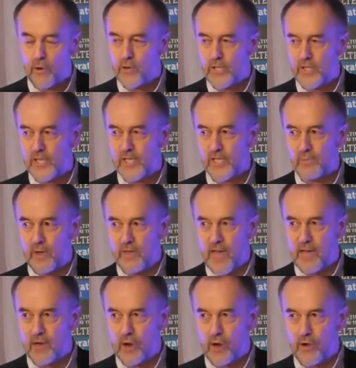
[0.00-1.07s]
noises with
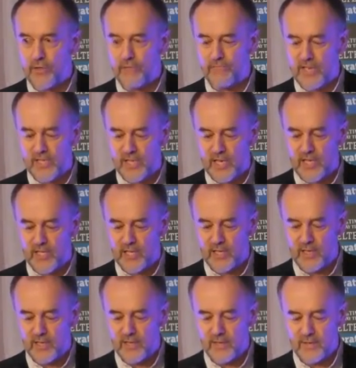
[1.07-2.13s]
an Earth resident,